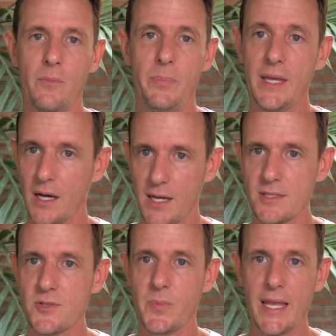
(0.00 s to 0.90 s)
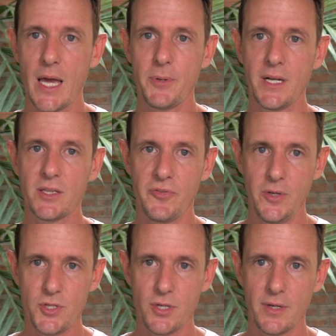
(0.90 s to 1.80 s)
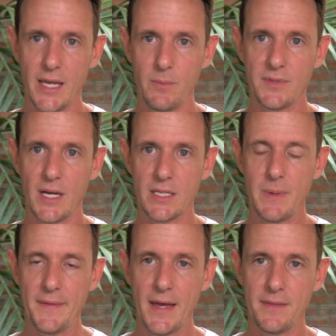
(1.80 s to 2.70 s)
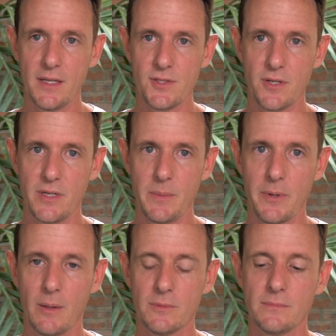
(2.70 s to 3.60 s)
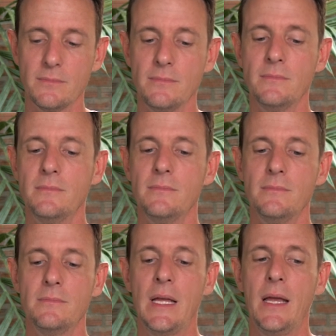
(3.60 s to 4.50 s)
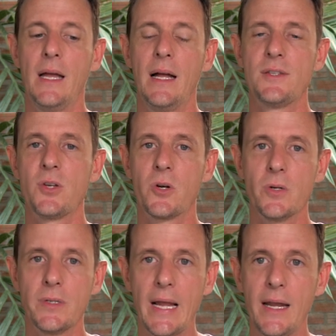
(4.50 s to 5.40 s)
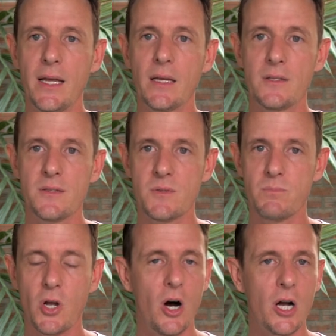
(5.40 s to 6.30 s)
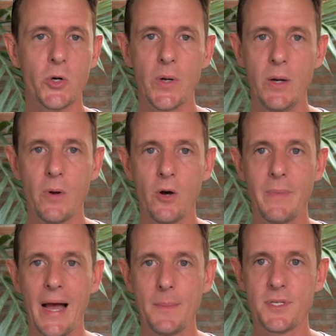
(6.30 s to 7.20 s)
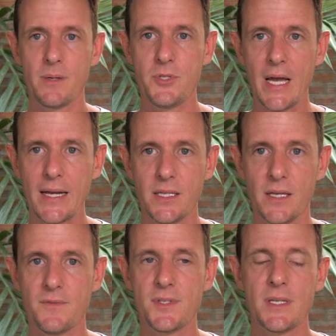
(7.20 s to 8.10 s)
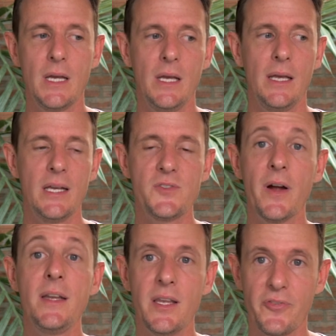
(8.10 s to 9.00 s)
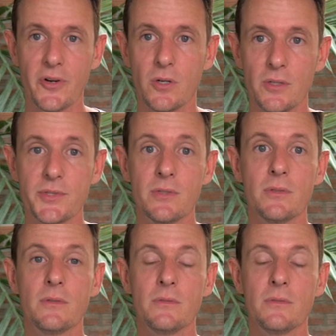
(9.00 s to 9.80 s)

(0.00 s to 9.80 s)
Because we can't predict the future. Again, we've talked about that in the uncertainty problem. And so creating concrete roadmaps and objectives is very difficult